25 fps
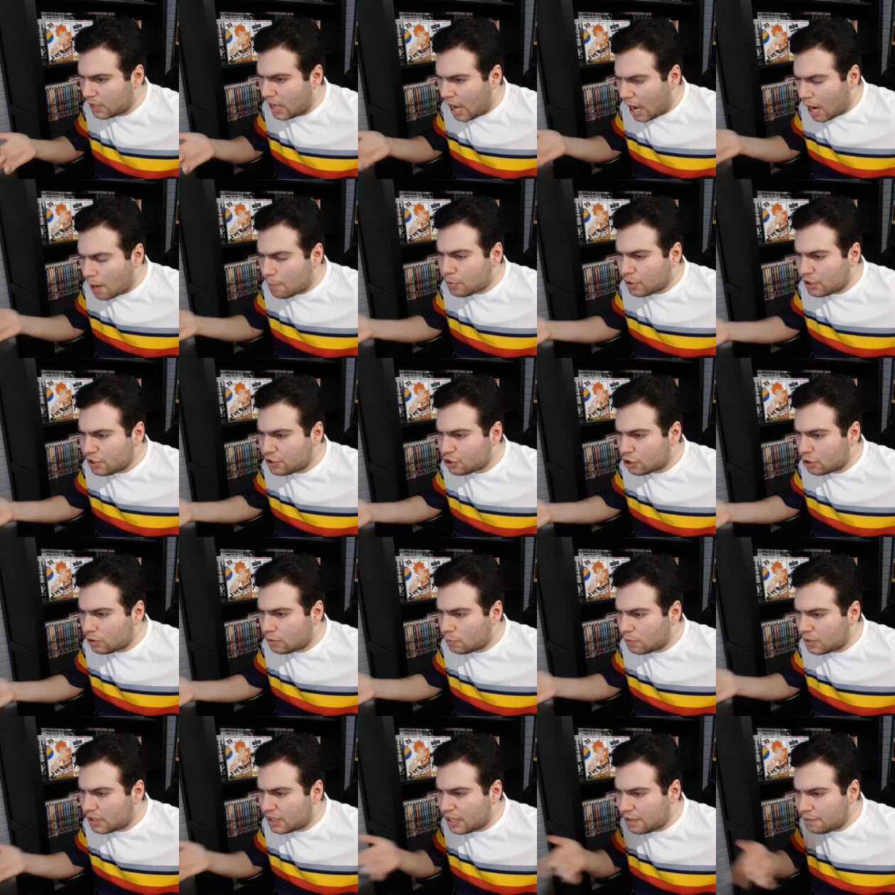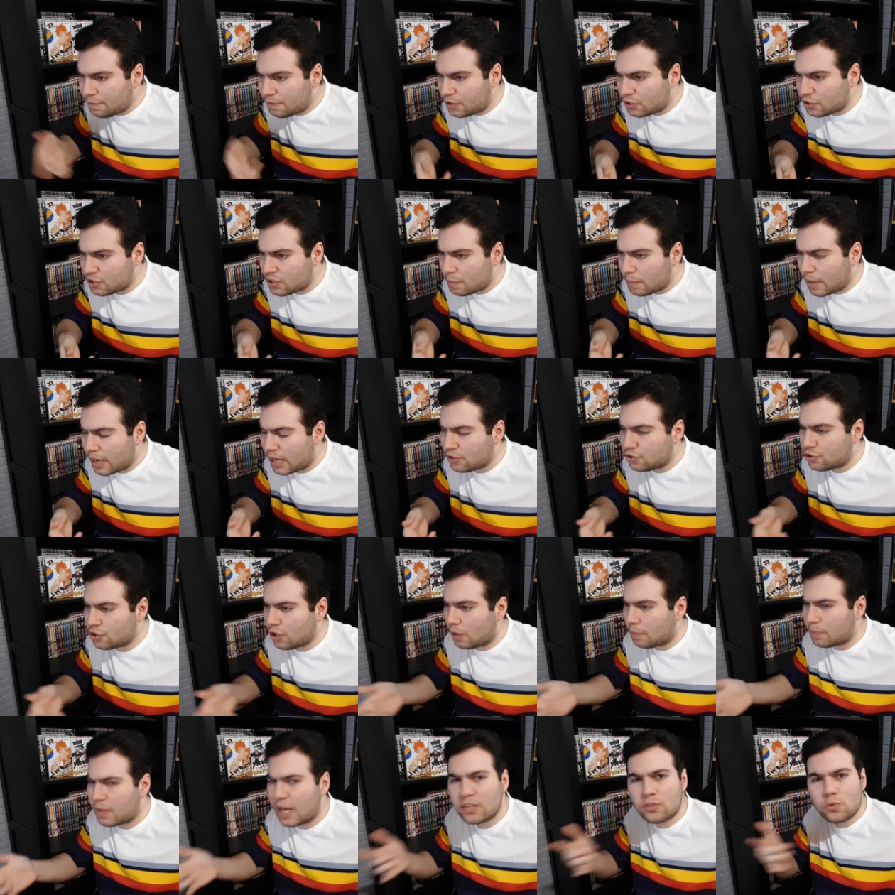I'm pretty certain when they finished the
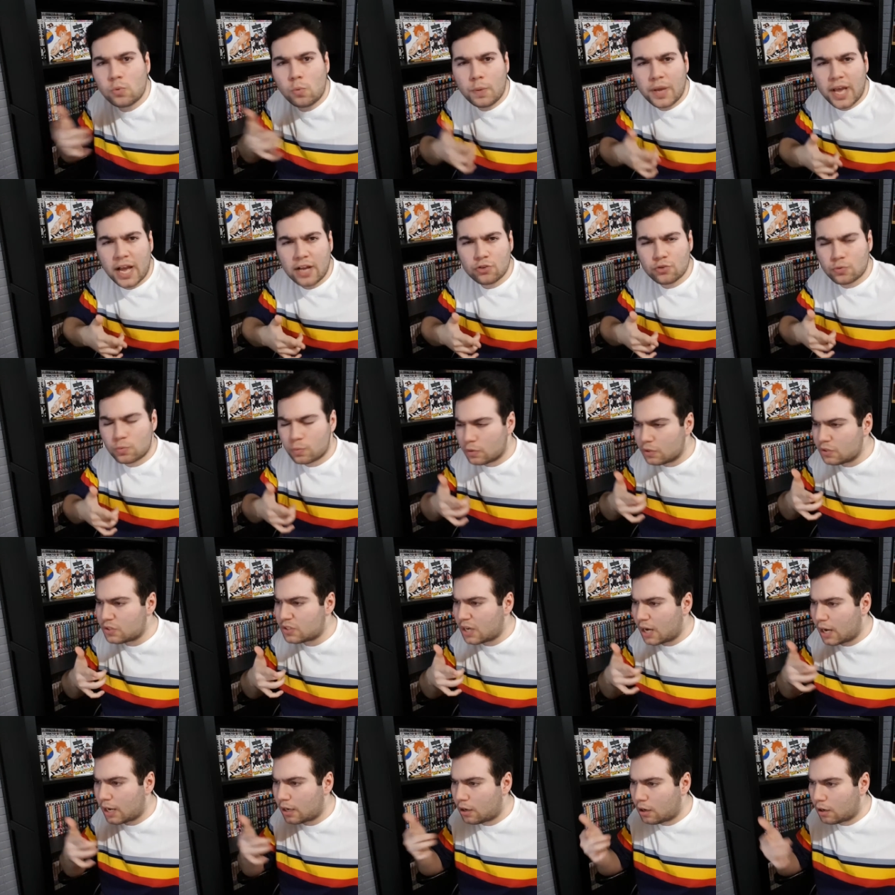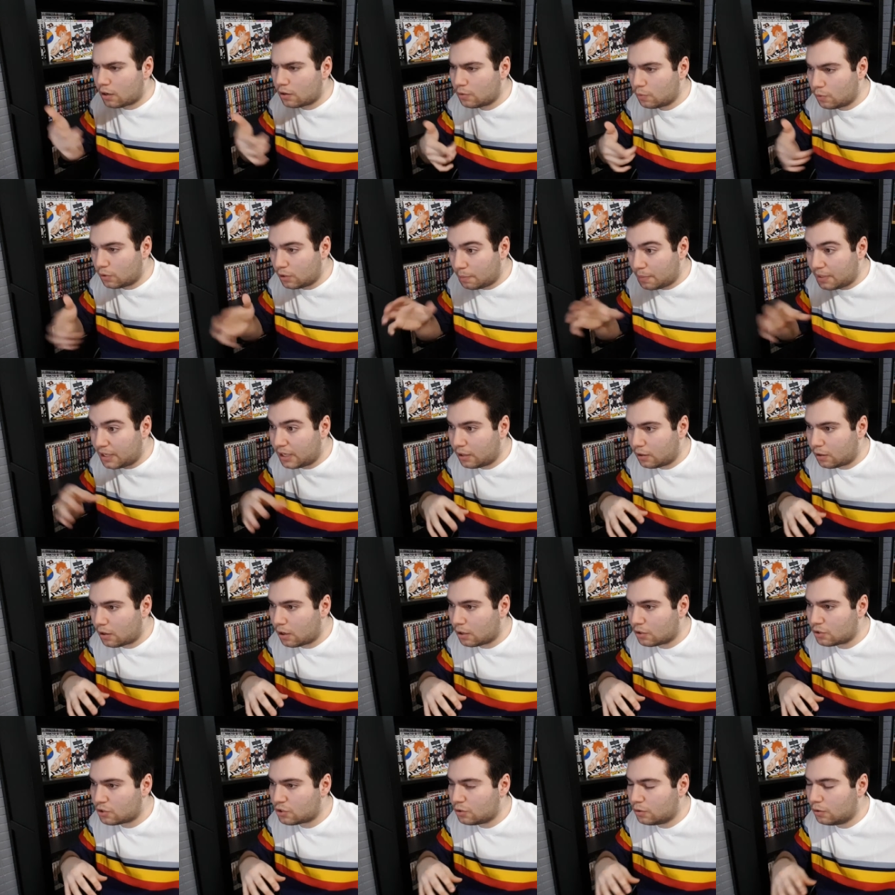matchup, that's when we afterwards got Car- the beginning of
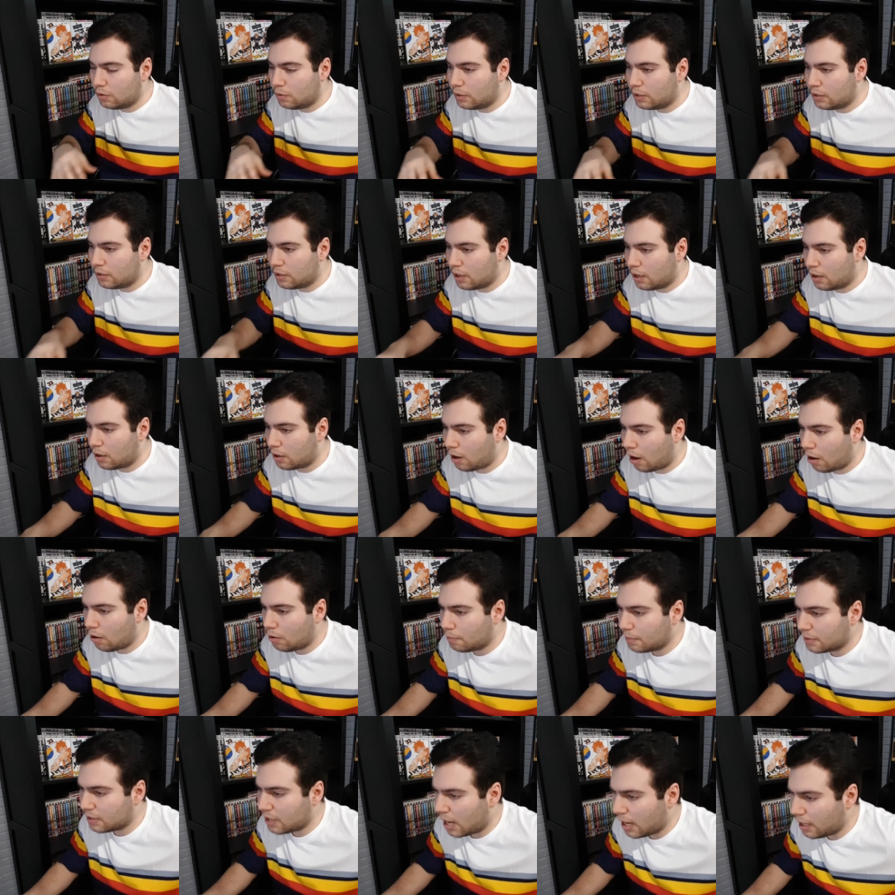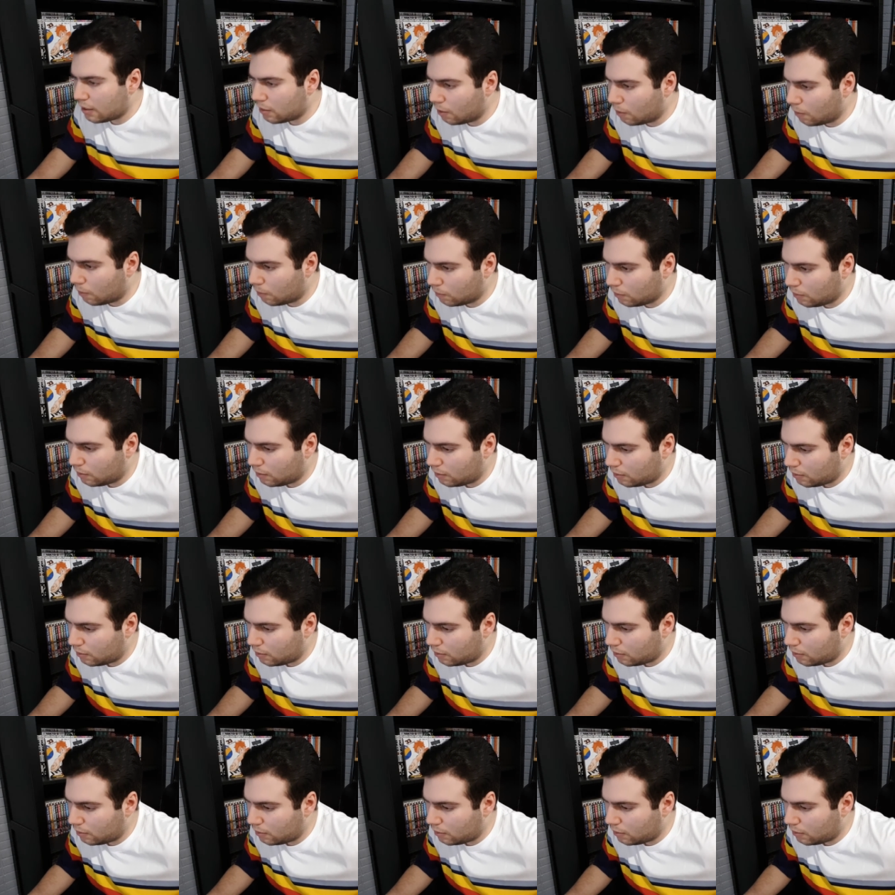Karasuno and the uh, Kamomedai though.